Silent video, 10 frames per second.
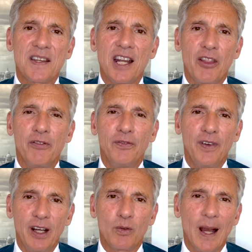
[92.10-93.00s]
another
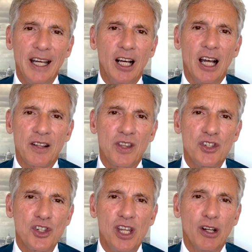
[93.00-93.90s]
Fed rate hike
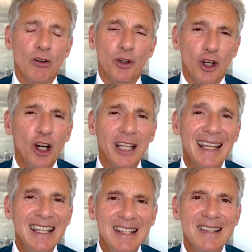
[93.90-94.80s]
this year or not
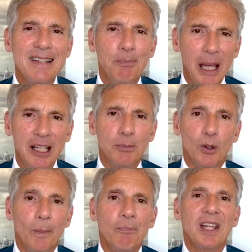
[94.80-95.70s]
is
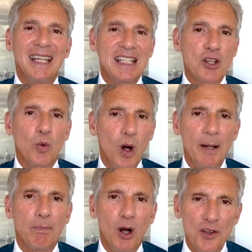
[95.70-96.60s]
debatable. It's
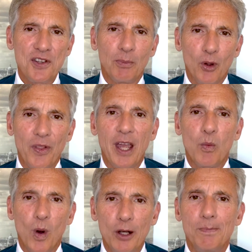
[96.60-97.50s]
quite possible there
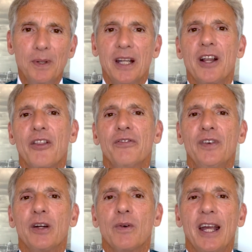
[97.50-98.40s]
won't be another
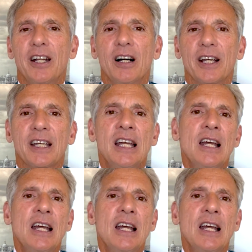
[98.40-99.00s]
Fed rate hike.